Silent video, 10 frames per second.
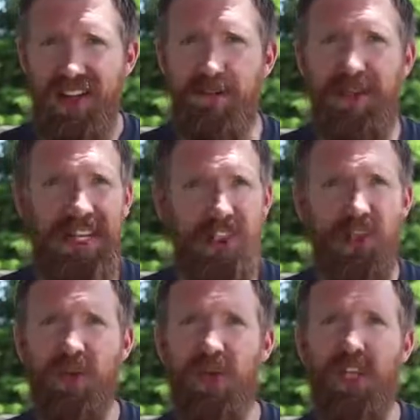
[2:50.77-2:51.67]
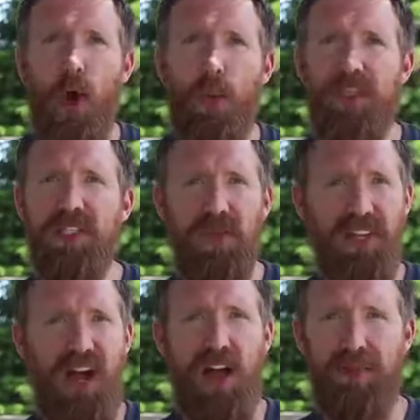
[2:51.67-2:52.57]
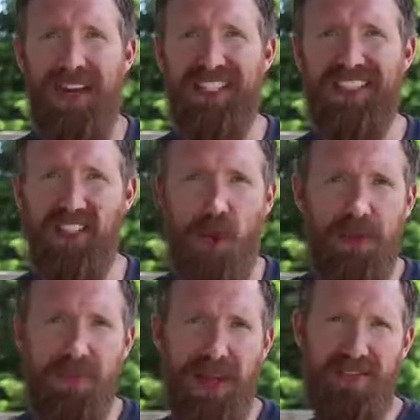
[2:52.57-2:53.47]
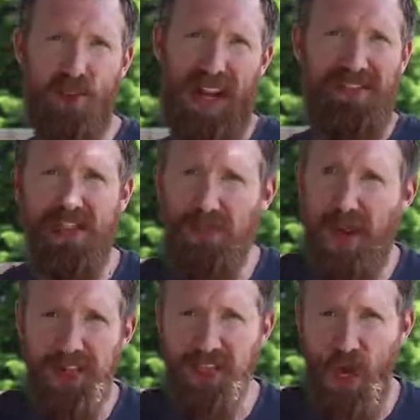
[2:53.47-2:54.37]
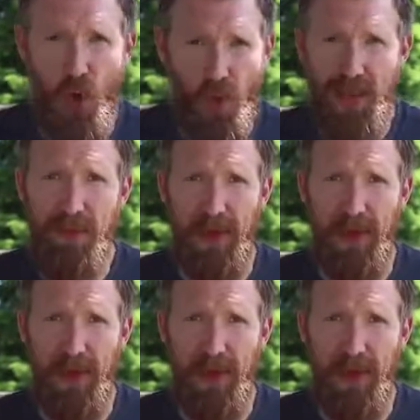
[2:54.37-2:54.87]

The bidding generally opens with an automatic starting bid of whatever amount is owed on the